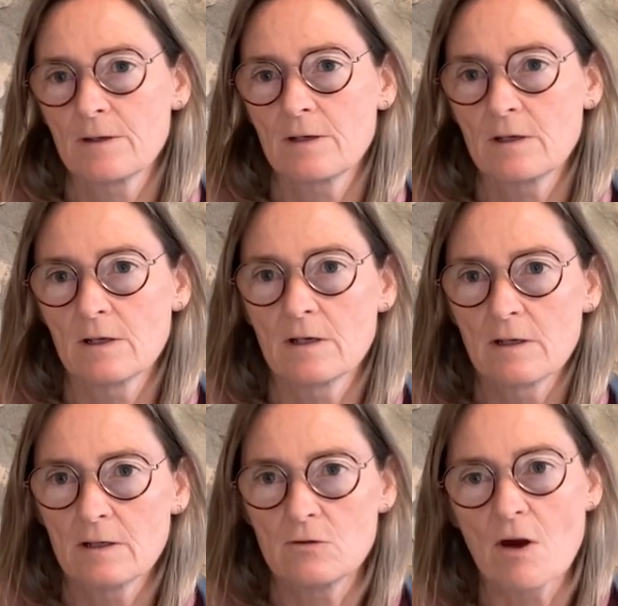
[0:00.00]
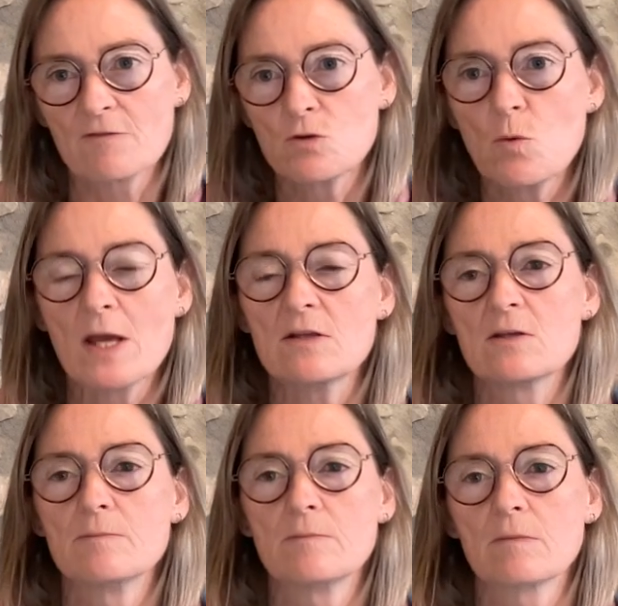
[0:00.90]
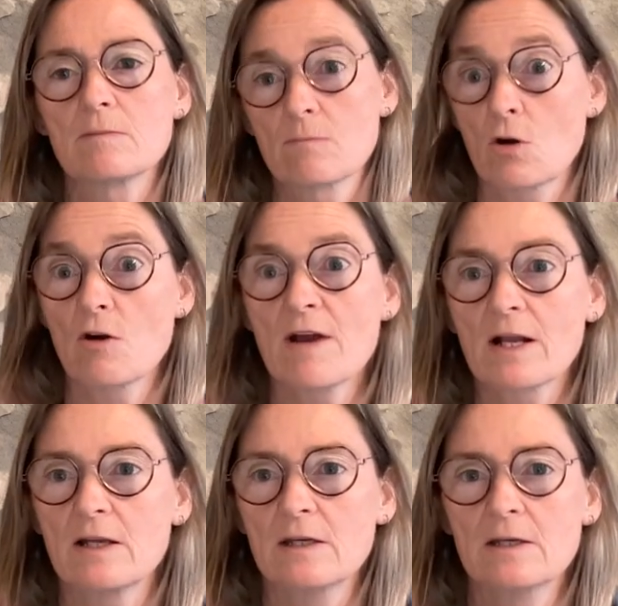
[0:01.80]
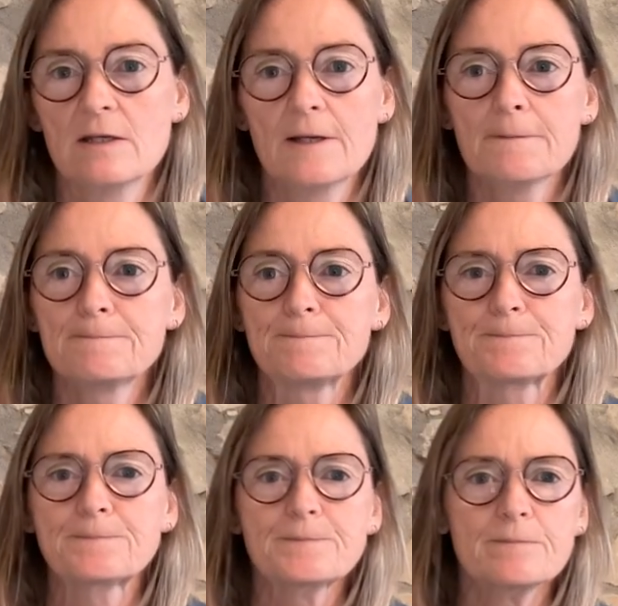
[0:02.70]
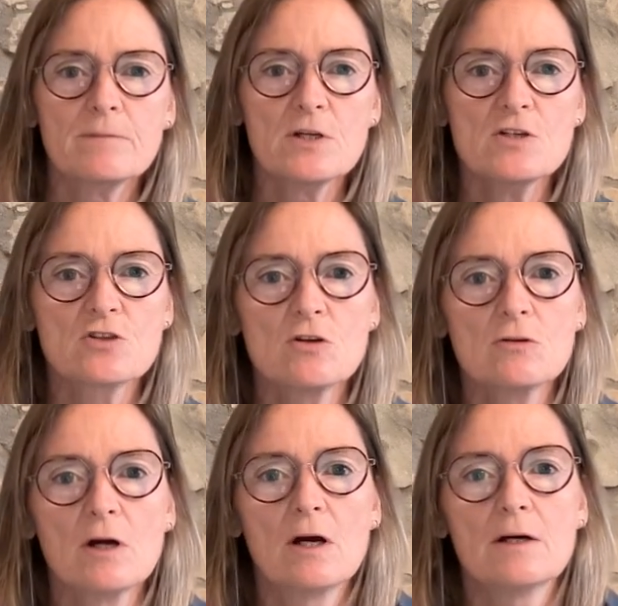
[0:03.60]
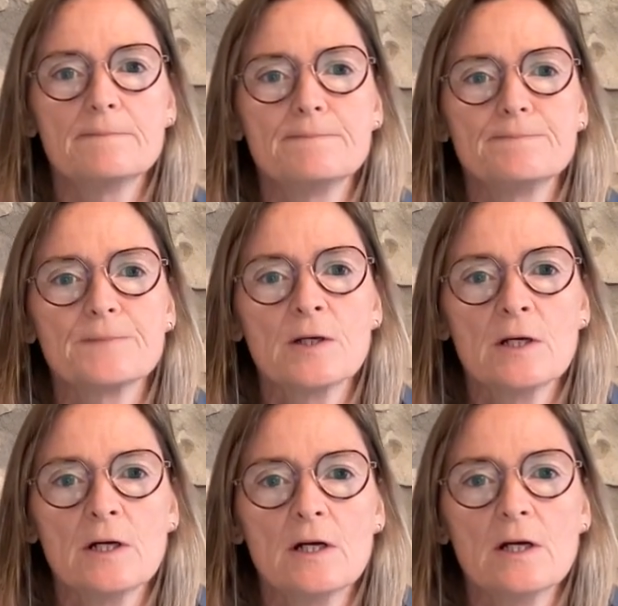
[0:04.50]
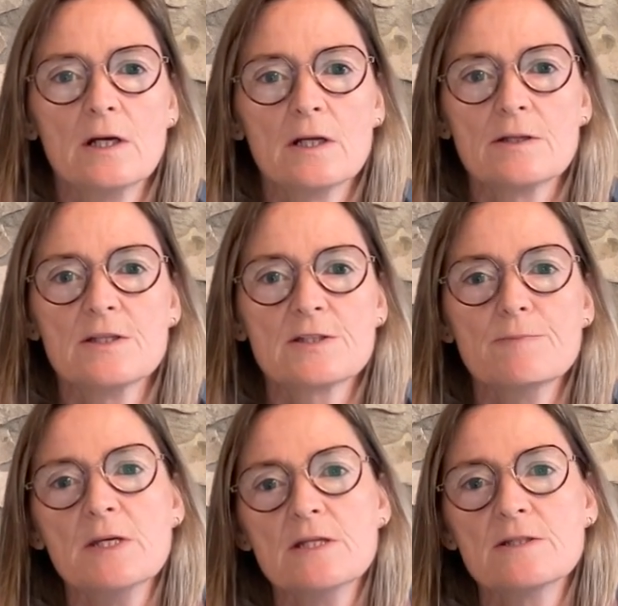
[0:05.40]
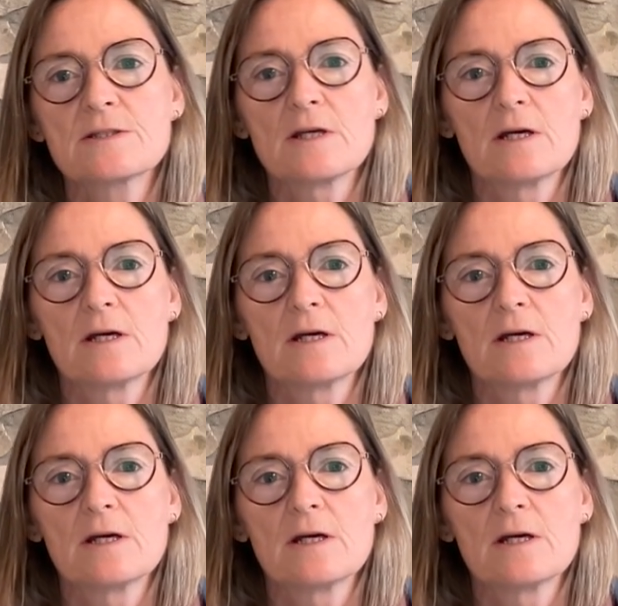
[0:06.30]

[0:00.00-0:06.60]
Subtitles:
You have to weight them correctly, yeah? So this means